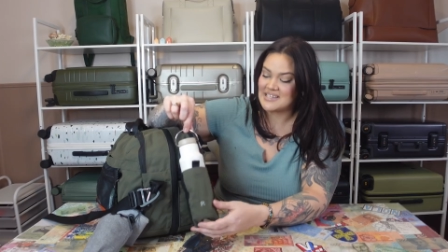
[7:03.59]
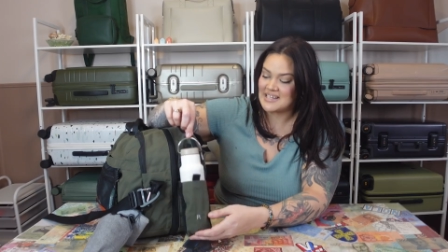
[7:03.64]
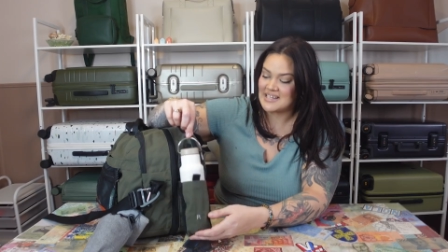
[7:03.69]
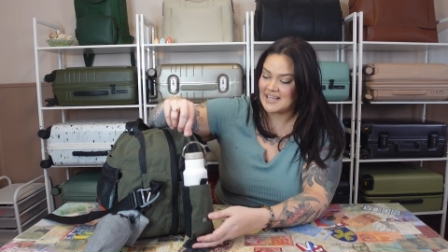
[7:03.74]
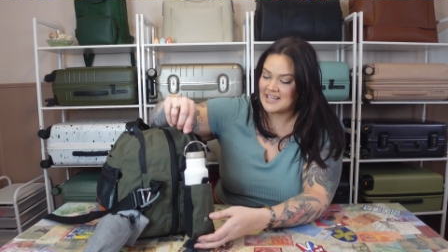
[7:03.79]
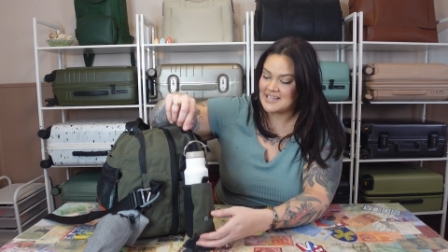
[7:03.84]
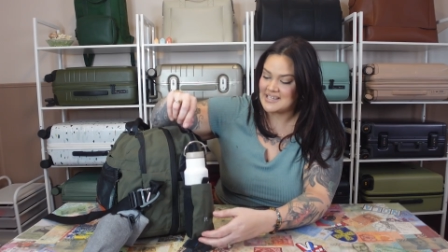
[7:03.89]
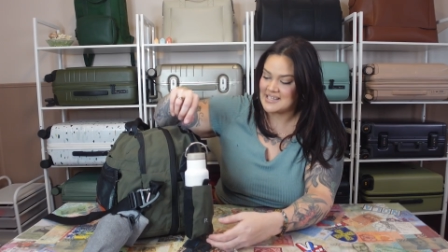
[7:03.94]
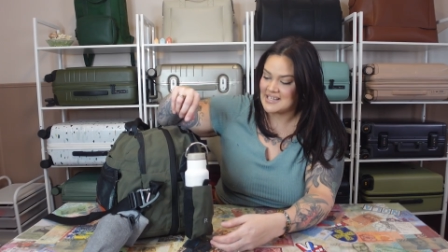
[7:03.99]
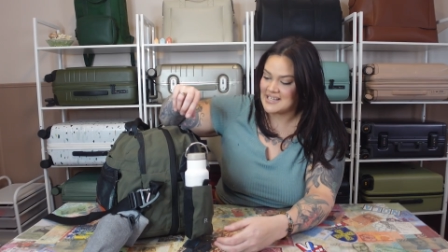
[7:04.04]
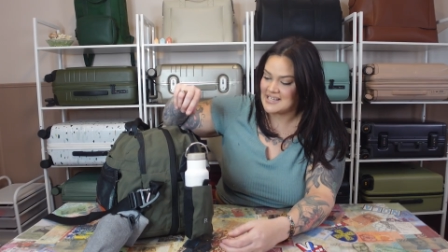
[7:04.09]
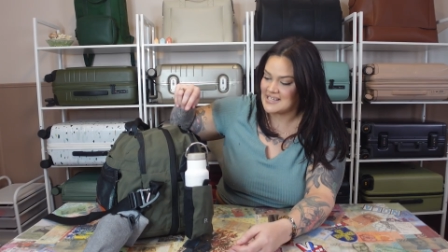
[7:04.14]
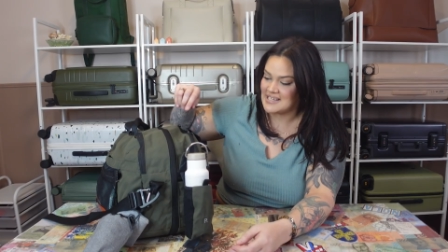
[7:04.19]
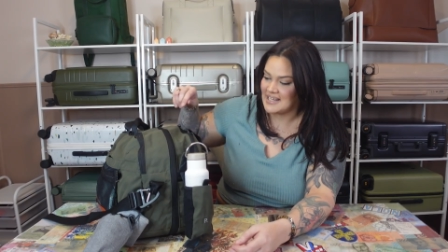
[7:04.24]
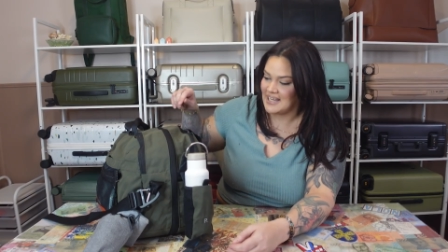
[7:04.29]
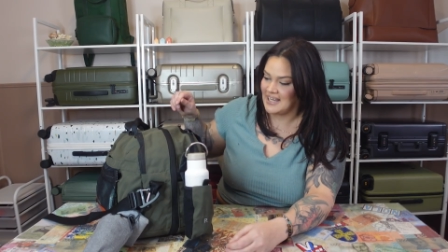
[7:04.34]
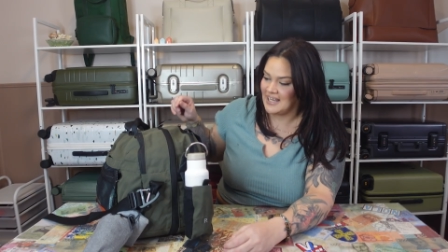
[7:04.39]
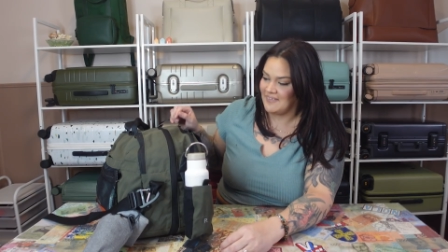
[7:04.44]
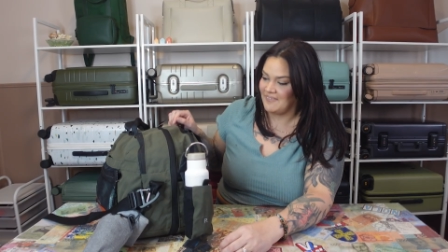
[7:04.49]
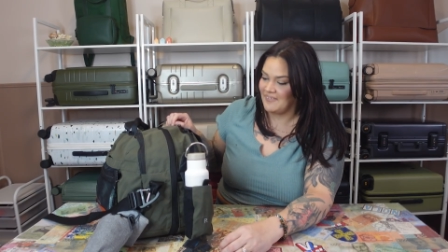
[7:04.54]
sizes
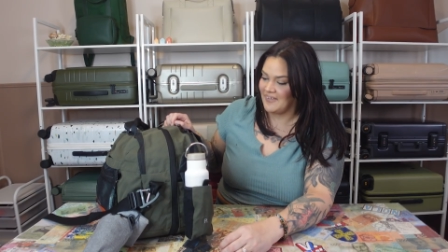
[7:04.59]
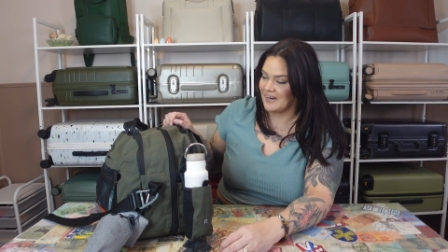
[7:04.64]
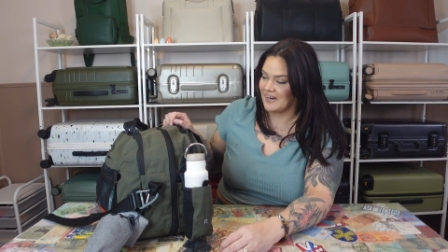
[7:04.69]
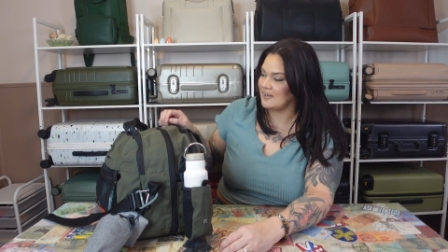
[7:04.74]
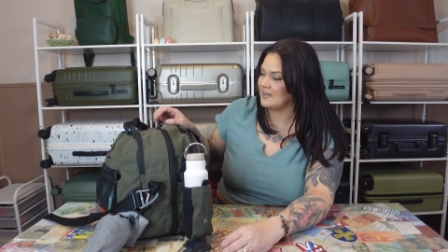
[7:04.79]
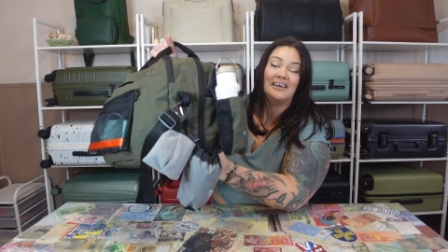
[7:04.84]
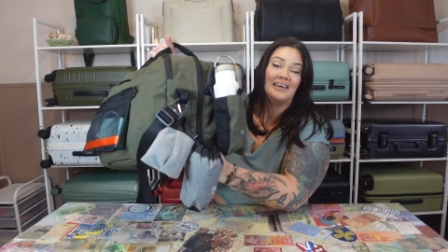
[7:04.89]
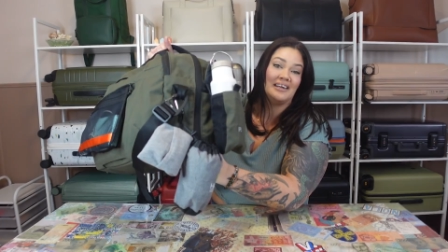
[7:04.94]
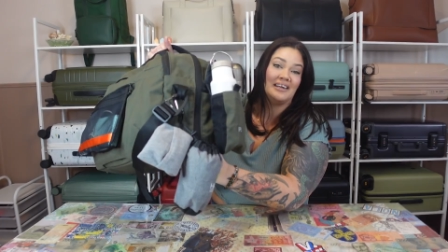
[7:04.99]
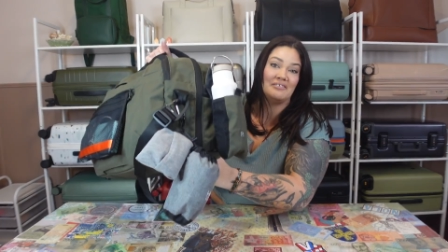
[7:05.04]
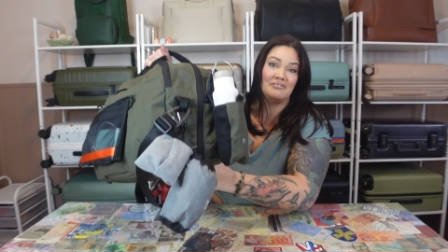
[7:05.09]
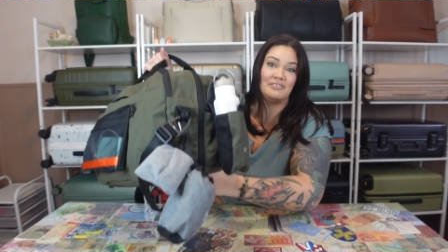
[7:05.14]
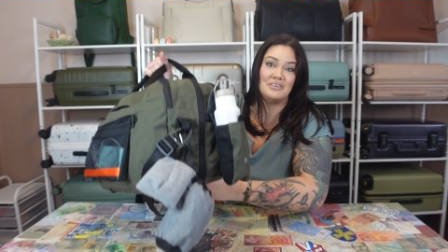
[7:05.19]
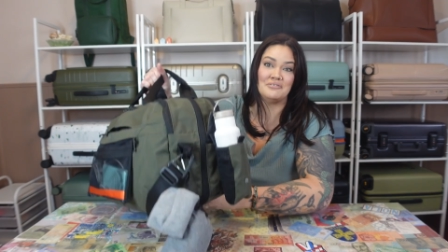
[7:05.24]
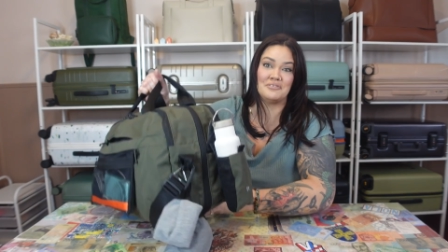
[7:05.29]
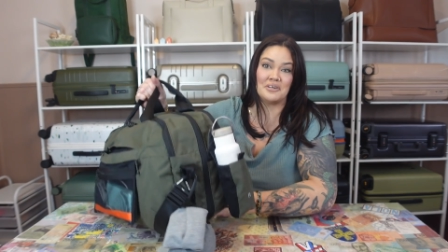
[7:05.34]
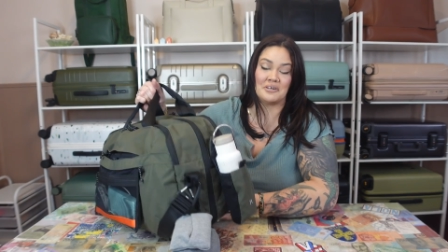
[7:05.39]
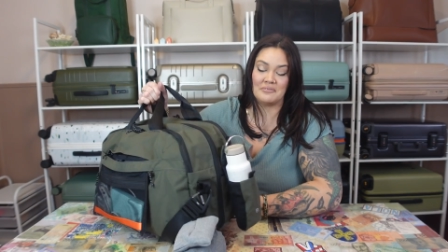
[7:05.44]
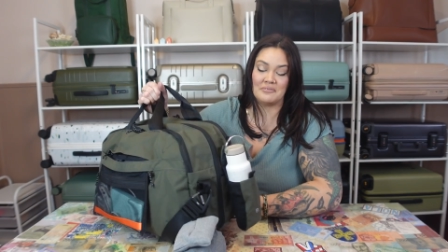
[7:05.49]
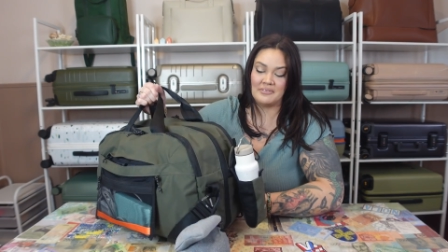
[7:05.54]
in there. And if you
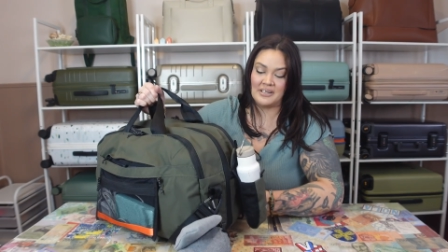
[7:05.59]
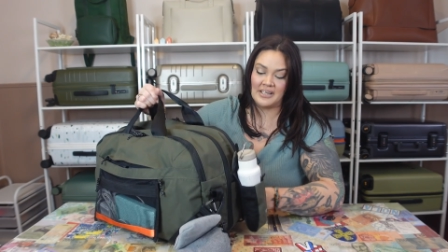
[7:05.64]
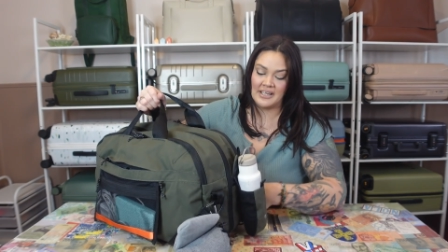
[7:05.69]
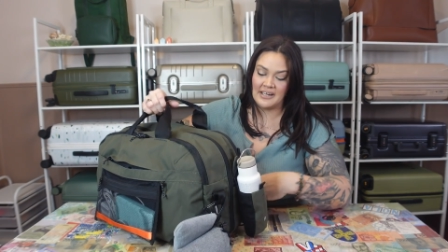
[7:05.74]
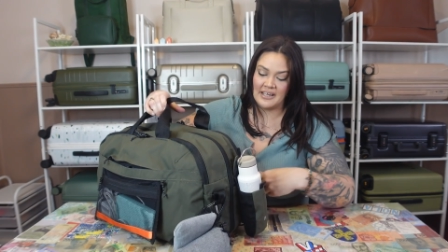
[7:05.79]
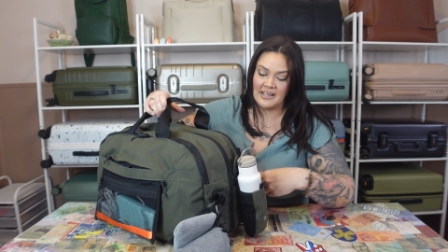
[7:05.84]
don't need